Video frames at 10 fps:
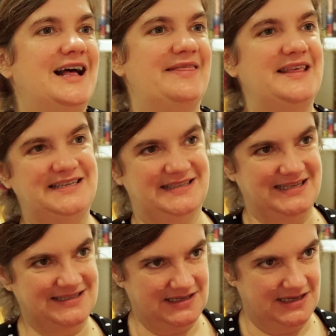and these
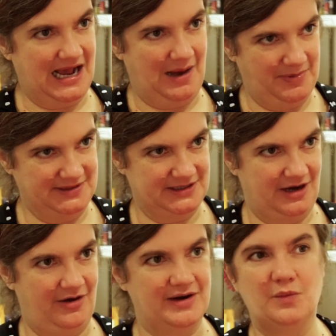things did happen to
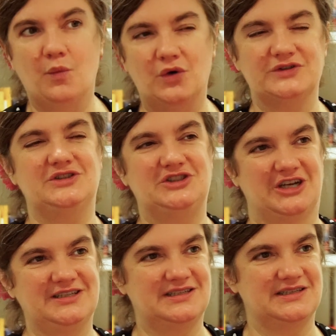her and it wasn't
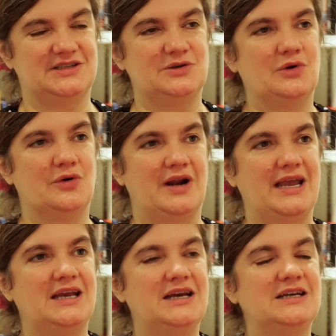just a
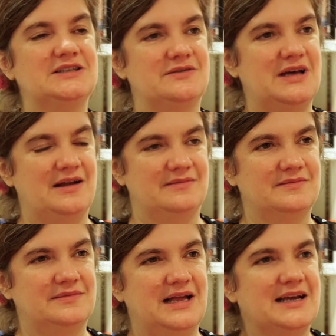story. So
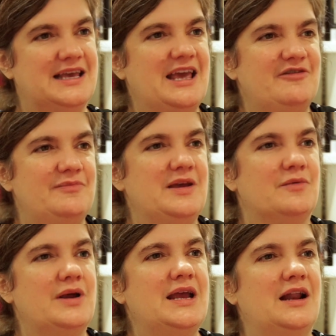that gave me a
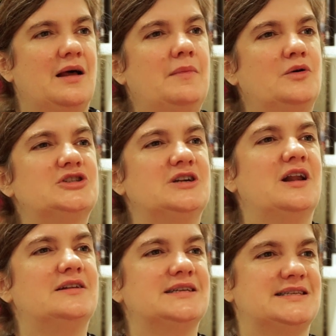real emotional
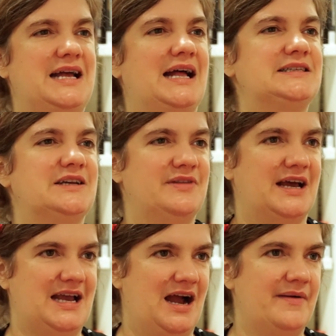understanding of
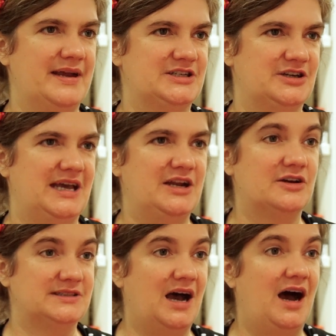that character in
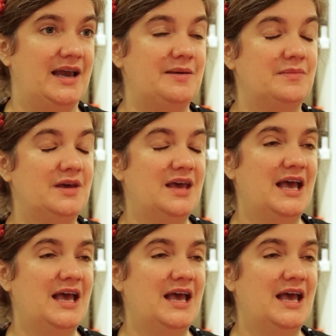her time.